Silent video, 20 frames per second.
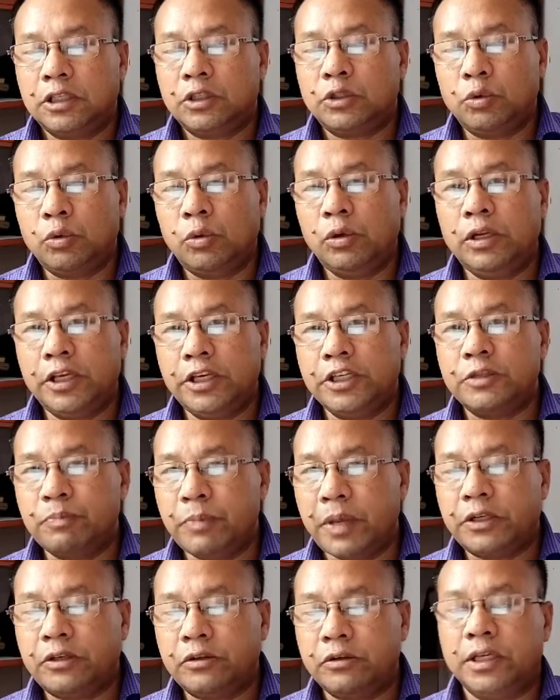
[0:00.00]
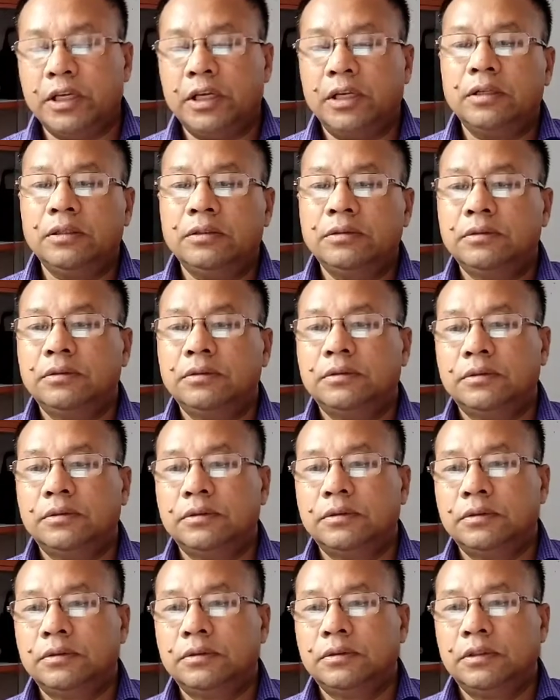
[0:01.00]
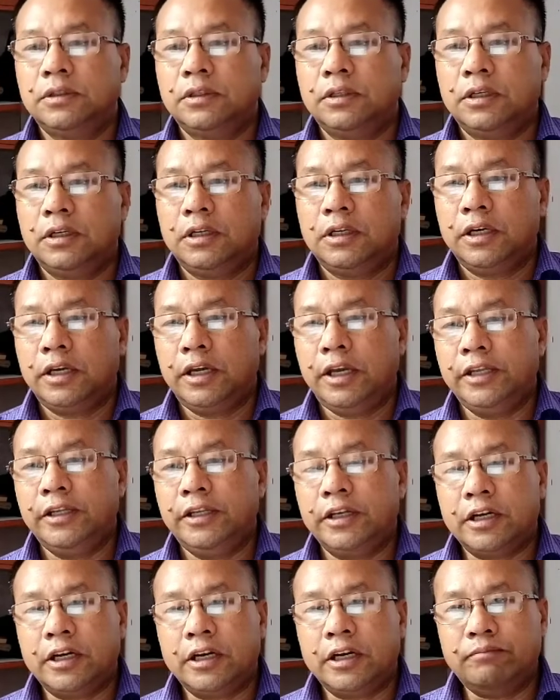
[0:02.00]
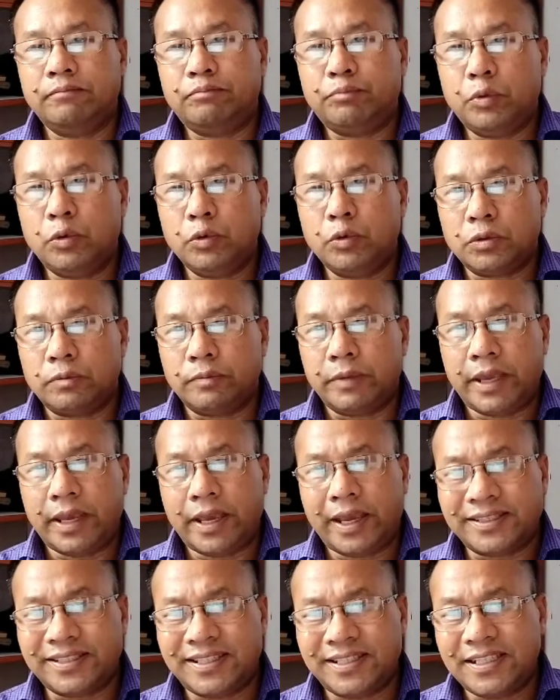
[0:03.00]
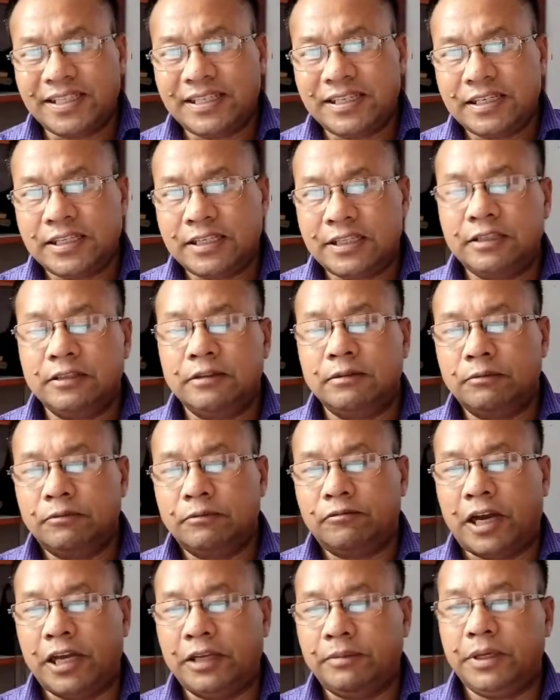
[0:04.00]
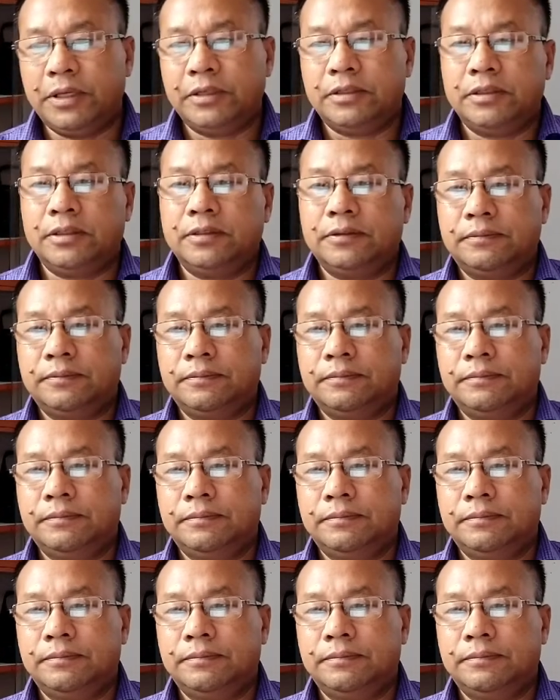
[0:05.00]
The soul is material and composed of exceedingly fine matter.